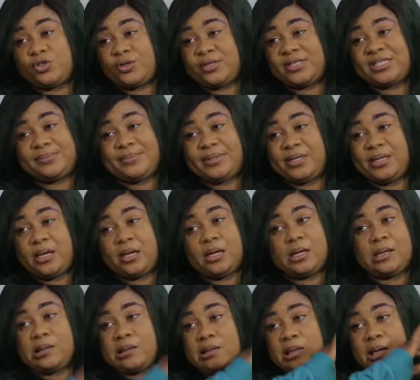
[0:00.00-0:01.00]
trust me,
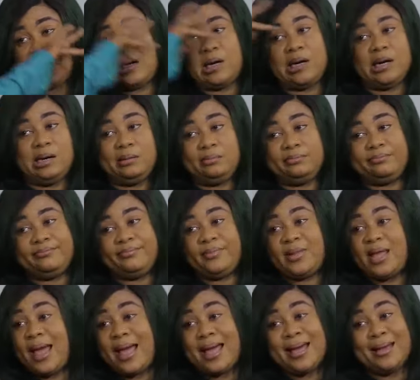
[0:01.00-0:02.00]
girl,
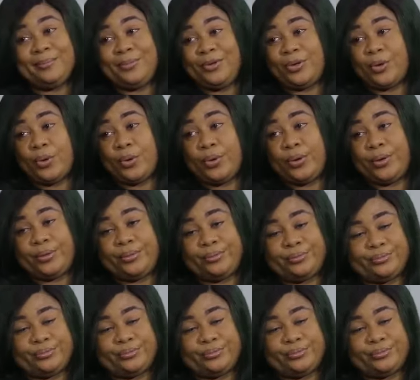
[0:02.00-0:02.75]
I'm done.